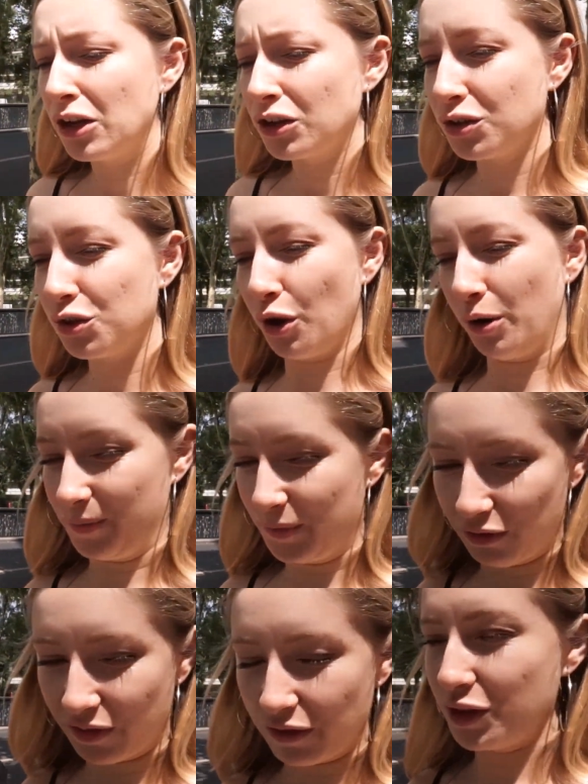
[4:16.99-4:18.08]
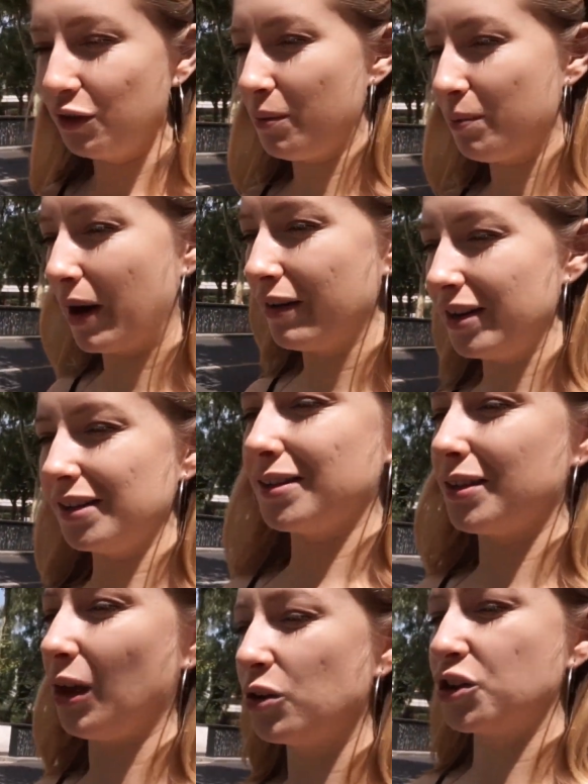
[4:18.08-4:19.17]
So, if ever you're in Paris,
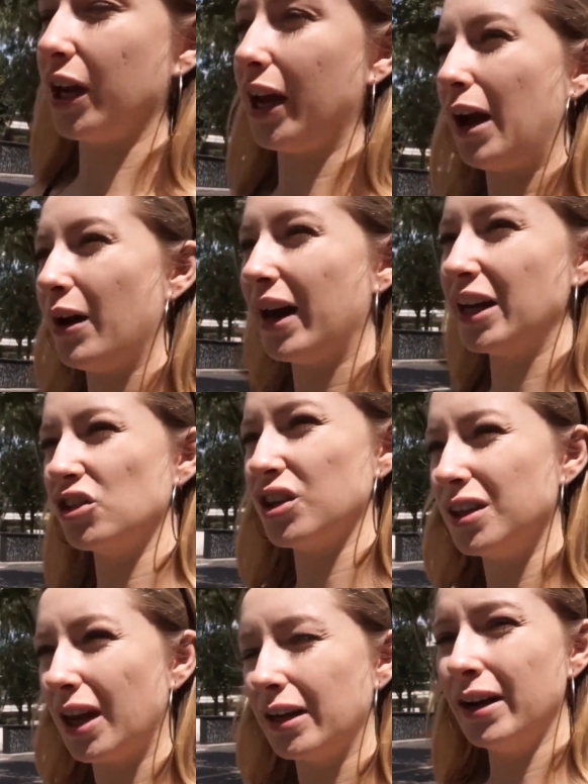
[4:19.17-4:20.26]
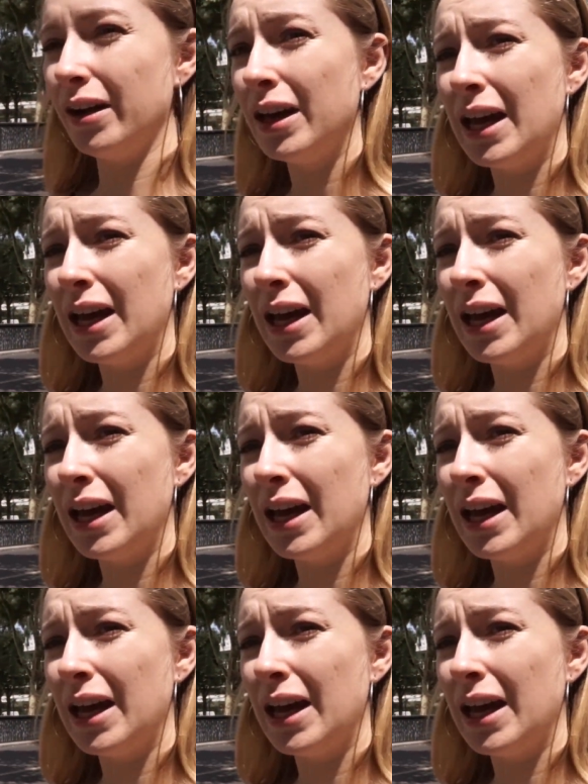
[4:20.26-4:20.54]
go and check out HD Diner.